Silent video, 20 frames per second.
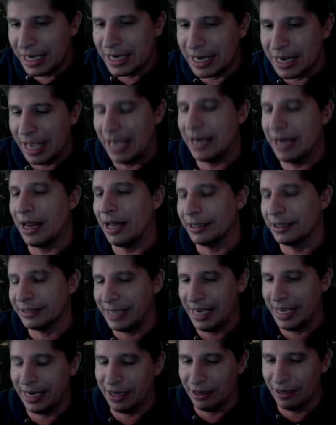and I'll
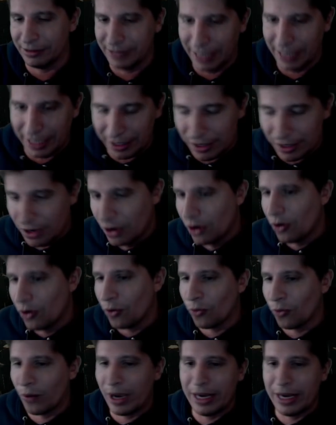take.
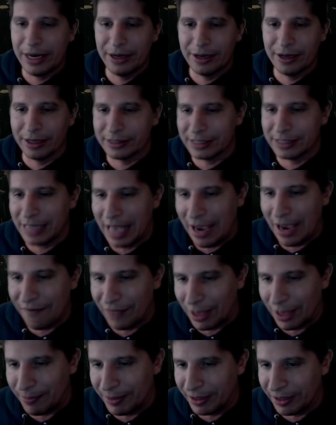Raiden doesn't have
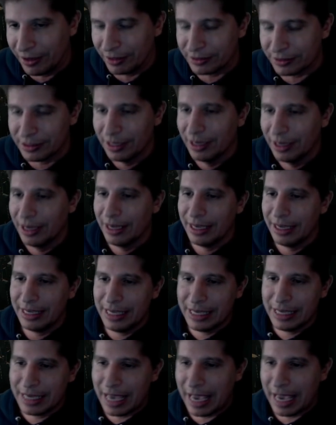that because
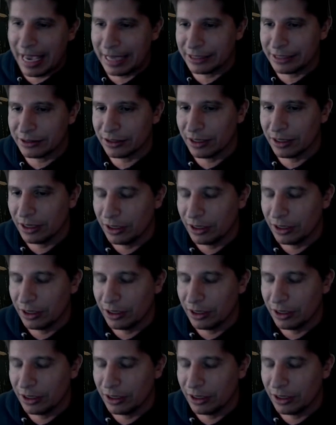he can't